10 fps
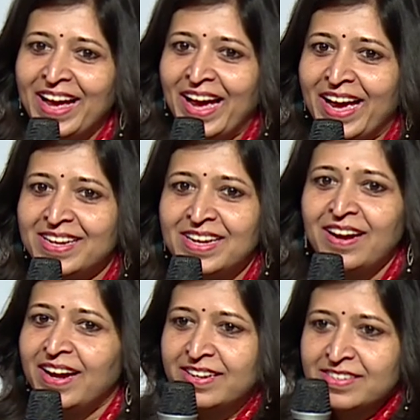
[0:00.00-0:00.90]
and I'll
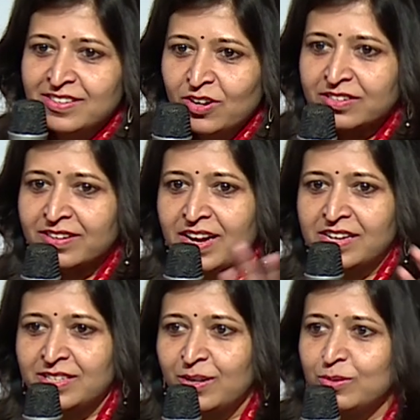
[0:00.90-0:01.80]
let Dr.
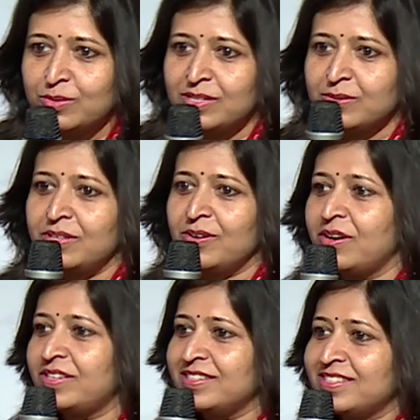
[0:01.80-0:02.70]
Agashe loose into the
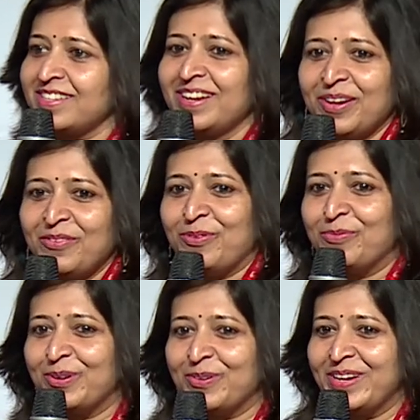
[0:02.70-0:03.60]
audience for
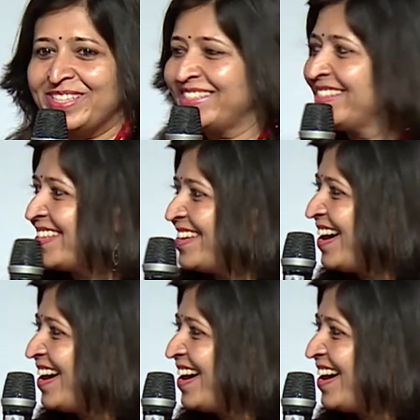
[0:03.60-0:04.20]
more questions and